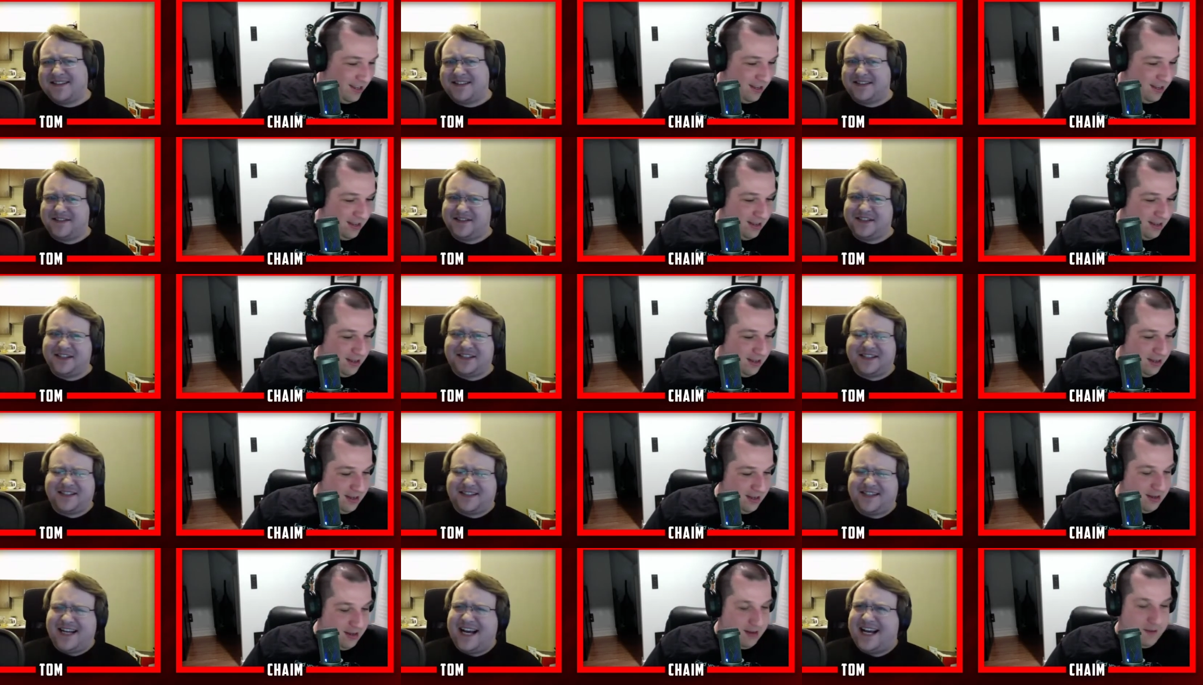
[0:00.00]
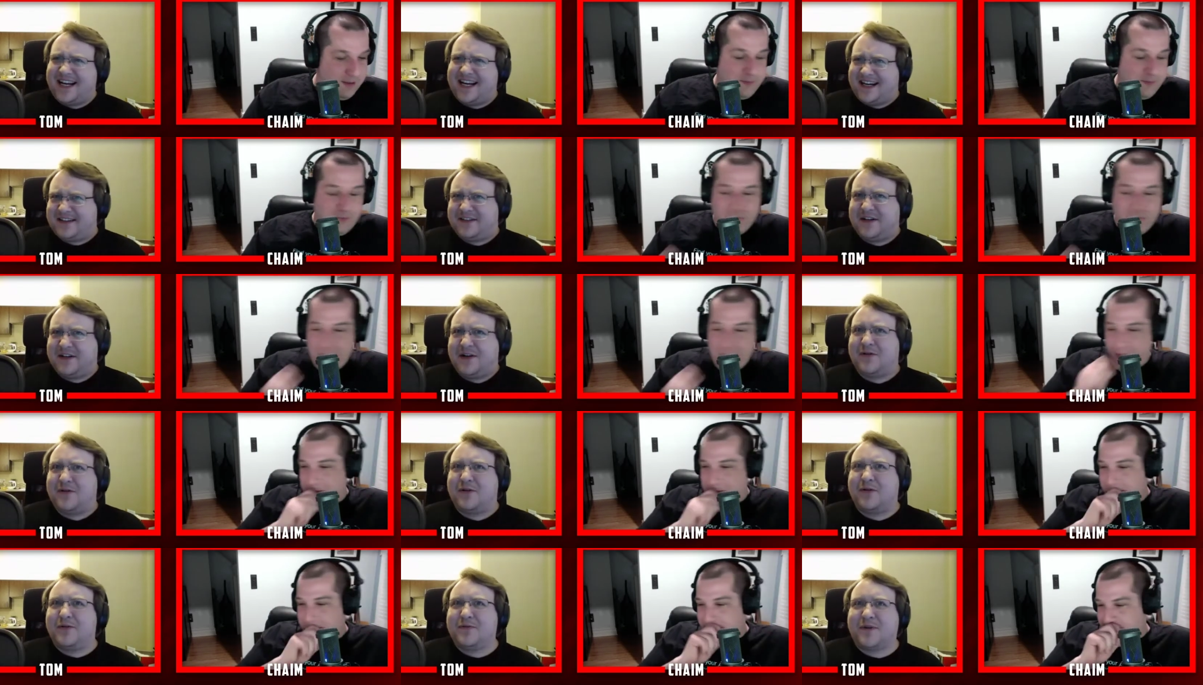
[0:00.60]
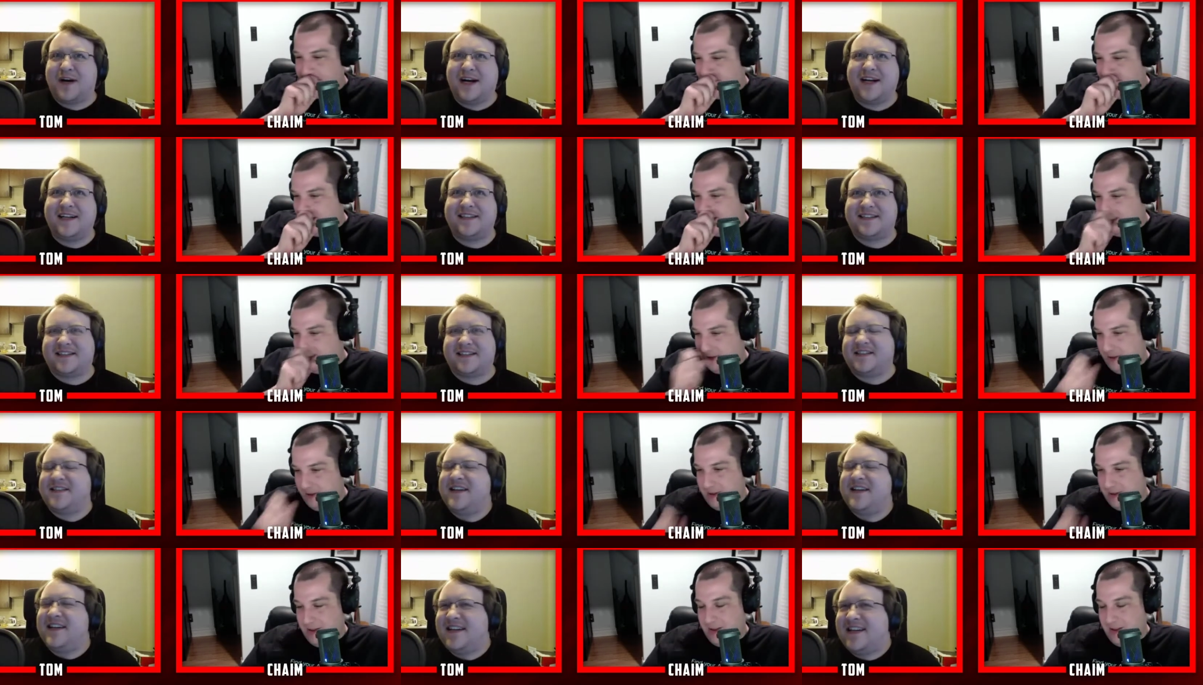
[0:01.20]
Speaker 1: this is just anecdotal, right?
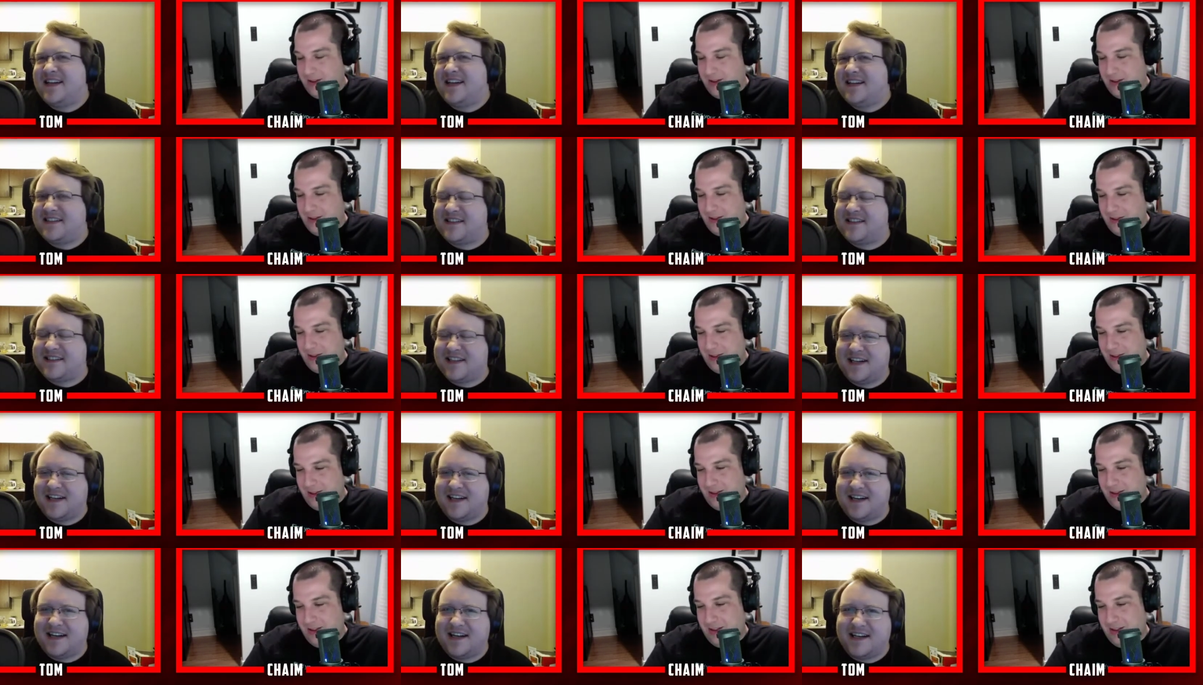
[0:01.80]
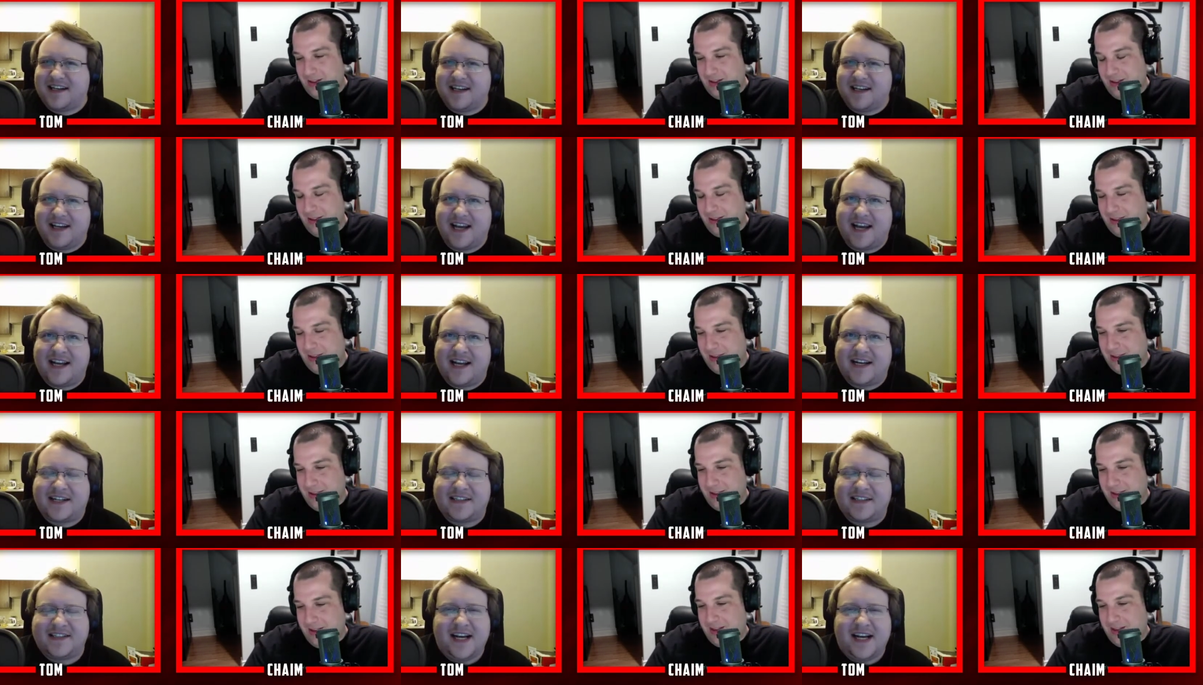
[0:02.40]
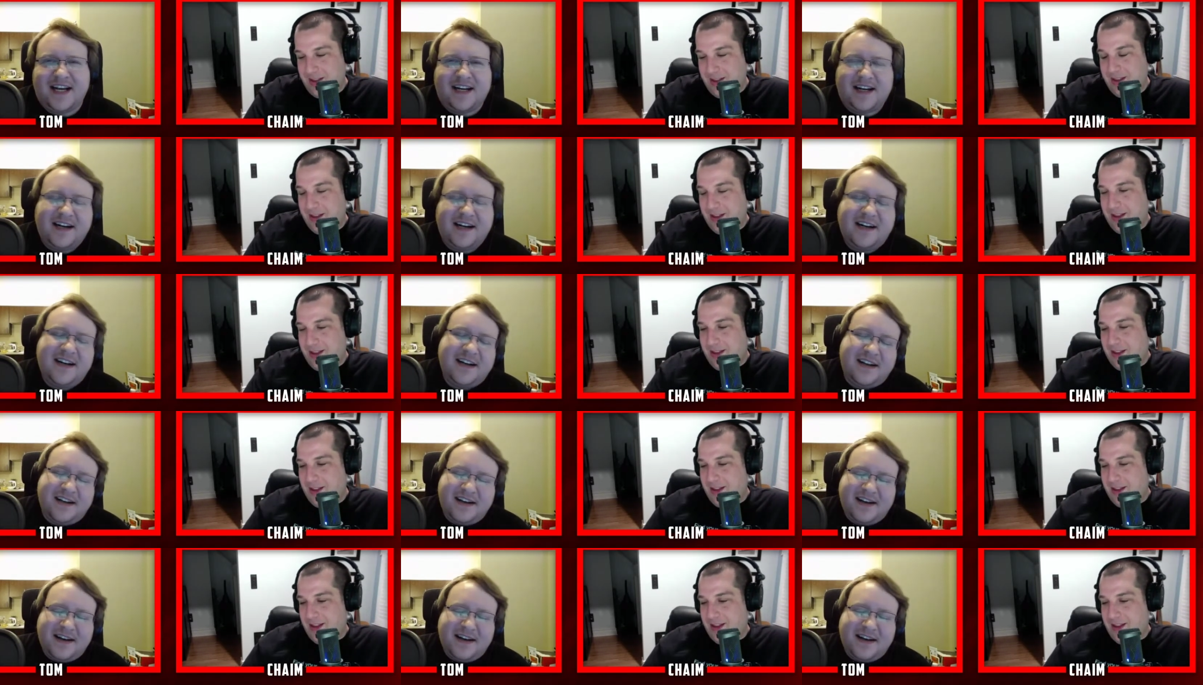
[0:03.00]
It's, it's uh, anecdata.